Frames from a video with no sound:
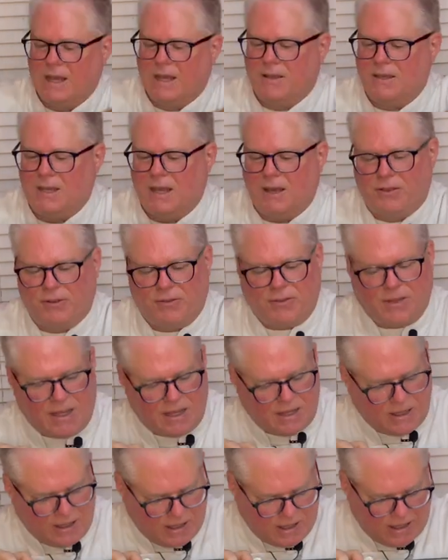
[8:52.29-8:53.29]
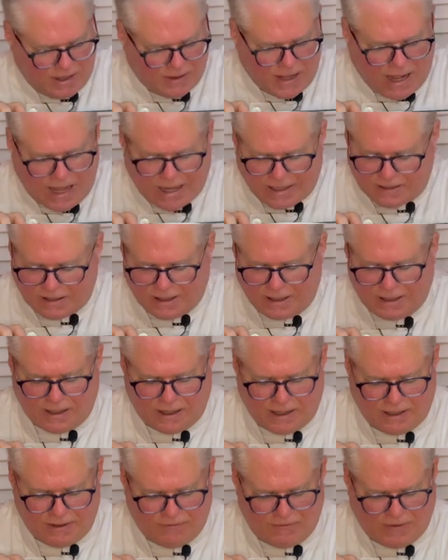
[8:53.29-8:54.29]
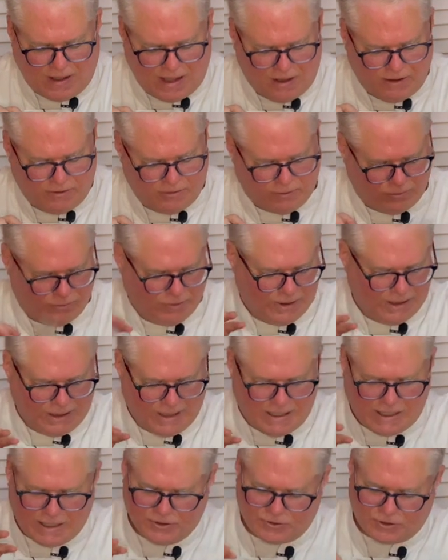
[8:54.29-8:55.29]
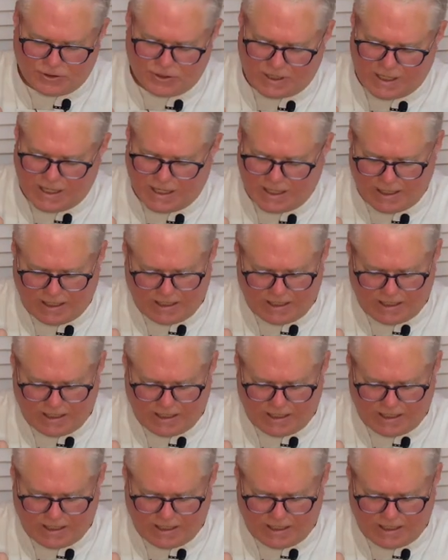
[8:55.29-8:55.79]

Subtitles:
The other thing that I found really interesting